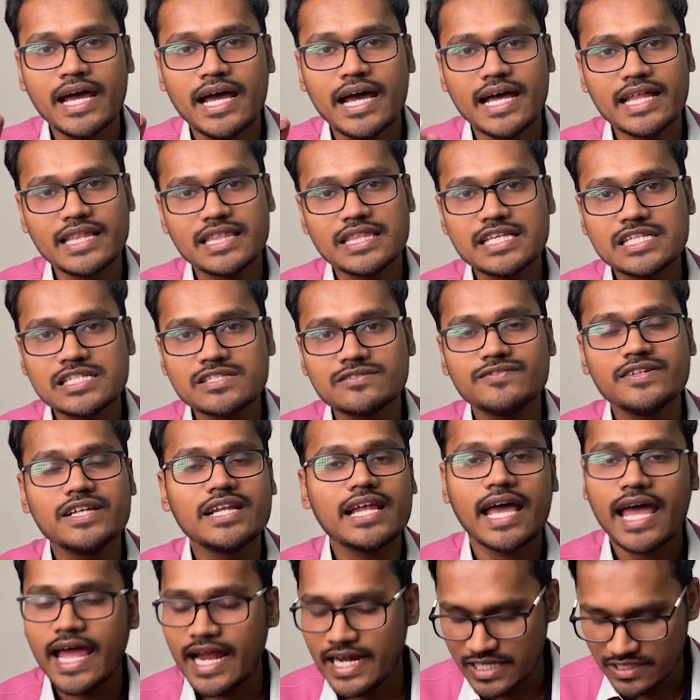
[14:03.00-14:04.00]
and this will
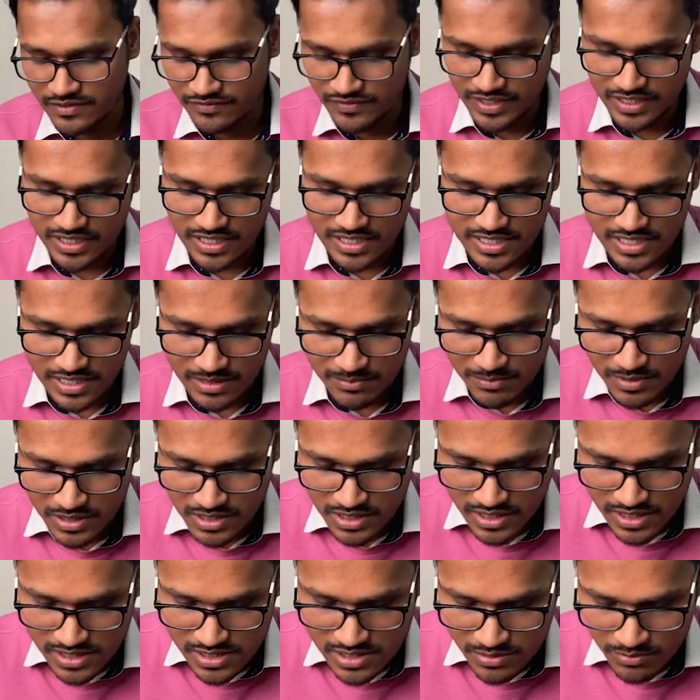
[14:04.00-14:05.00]
activate a
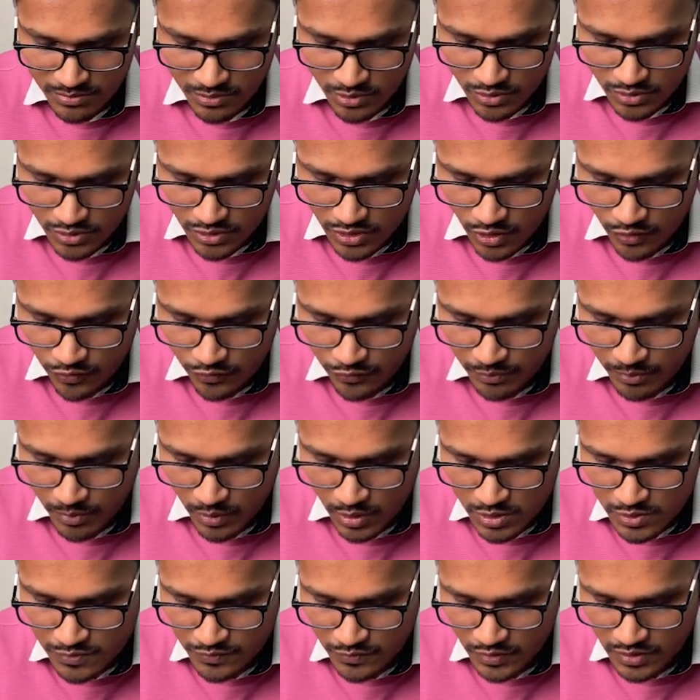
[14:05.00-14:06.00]
tremendous amount of
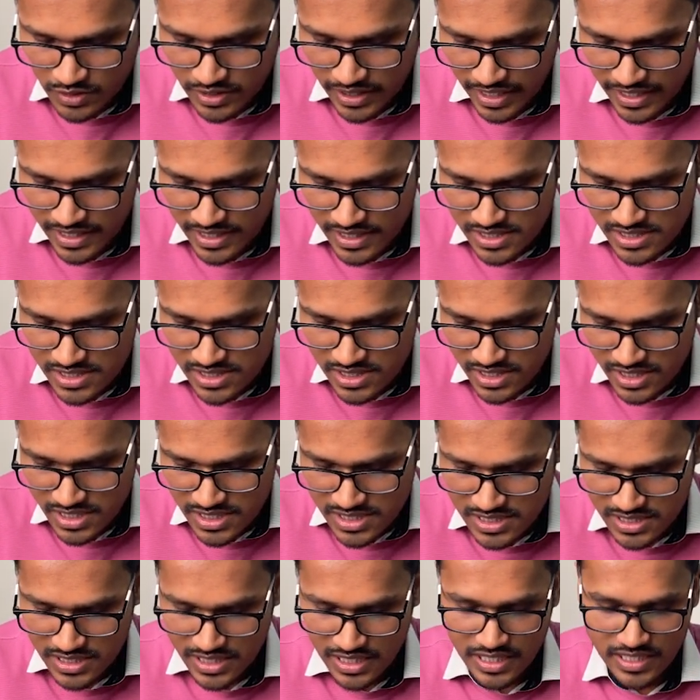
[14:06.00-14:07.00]
phosphodiesterase,
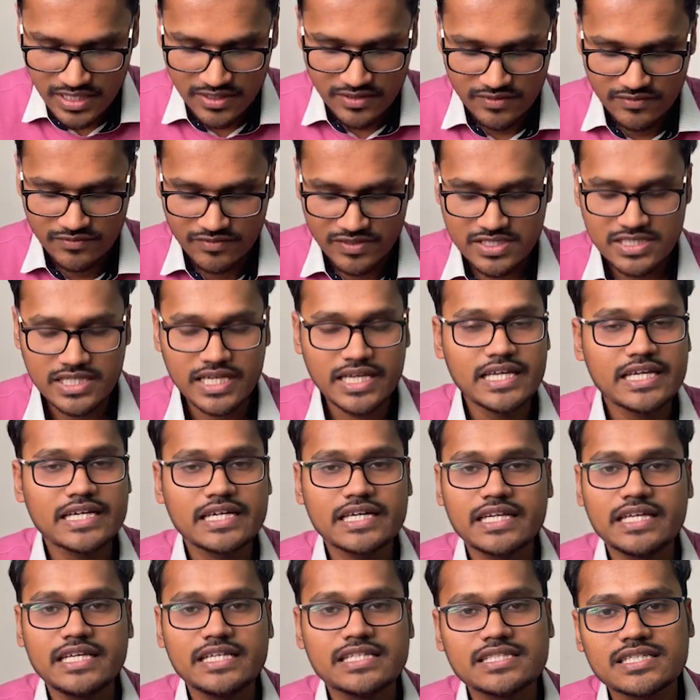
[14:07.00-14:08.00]
which
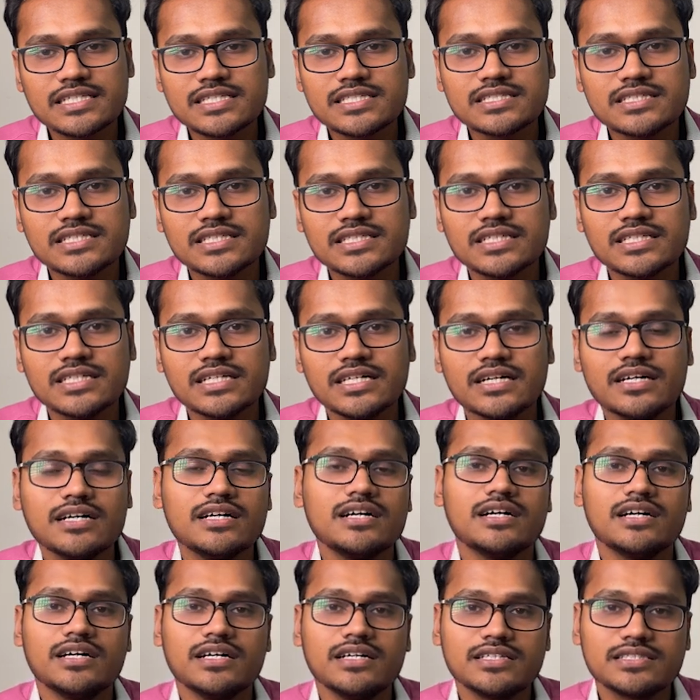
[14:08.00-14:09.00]
increases
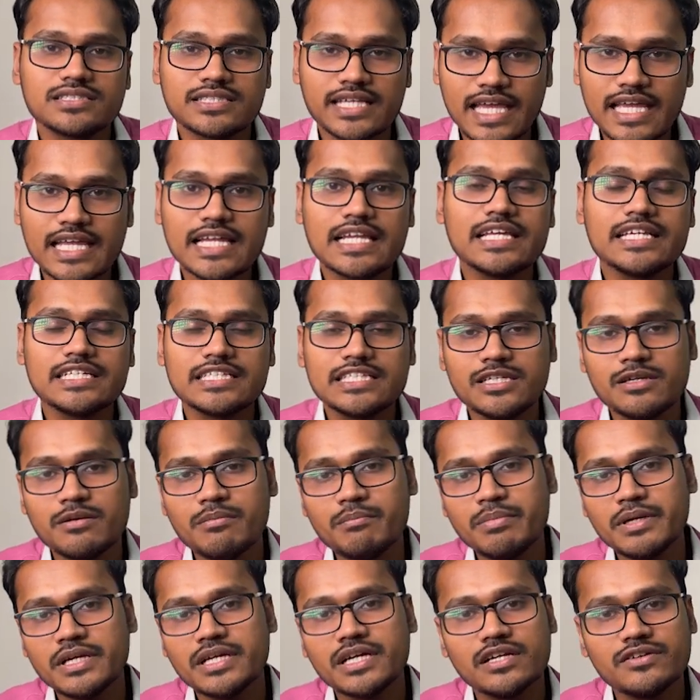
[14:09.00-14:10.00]
the cyclic
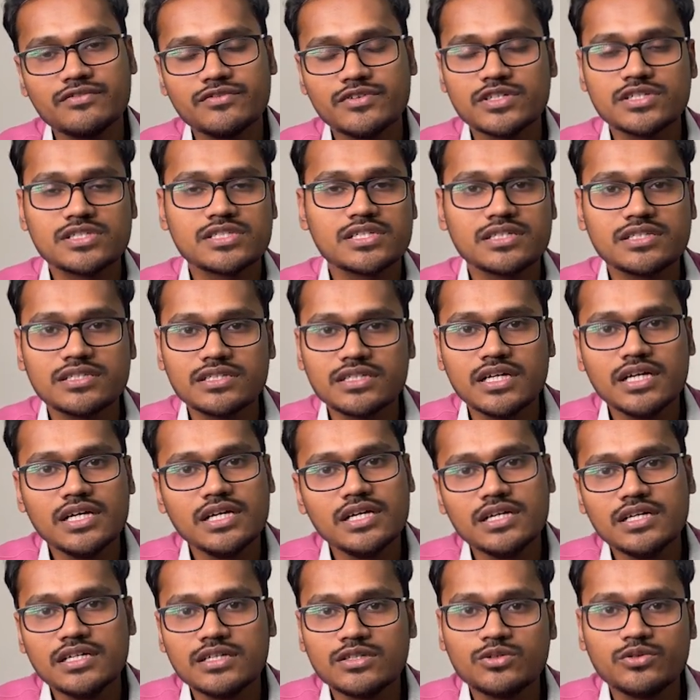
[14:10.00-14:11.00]
GMP
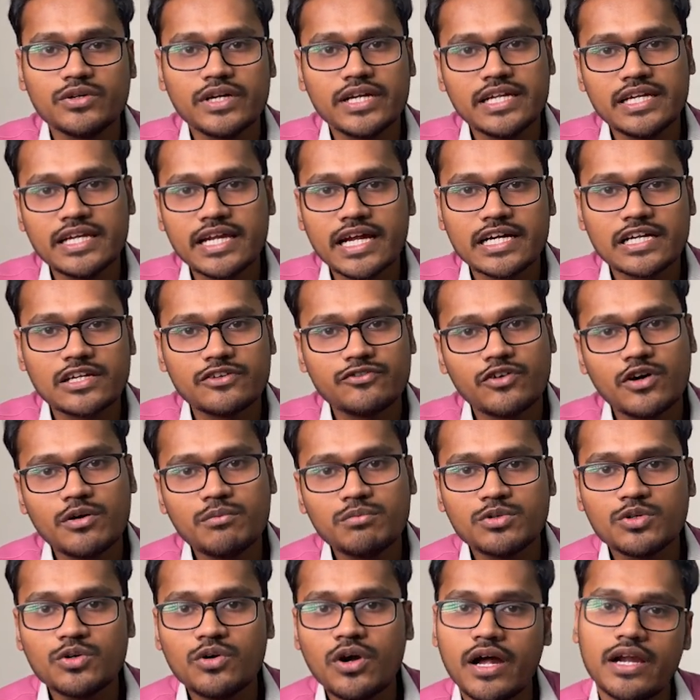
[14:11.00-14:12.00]
conversion to an inactive
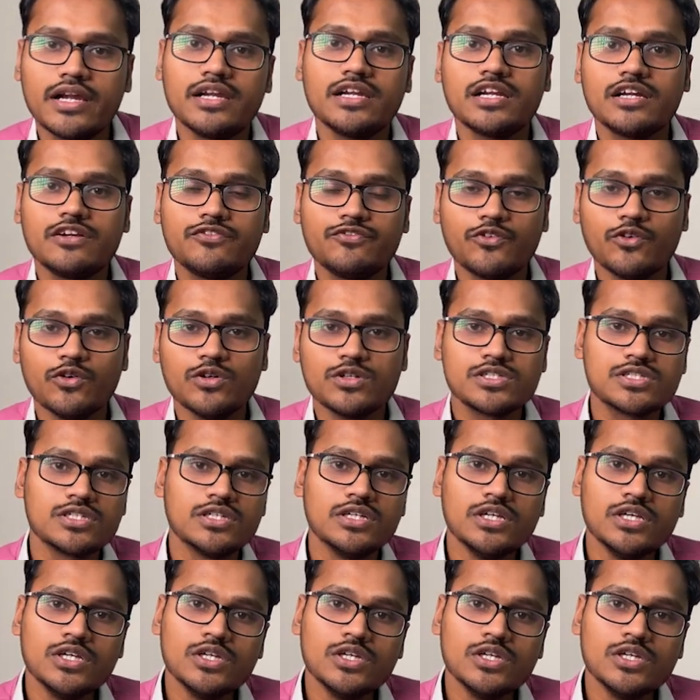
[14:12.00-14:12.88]
form to 100 folds.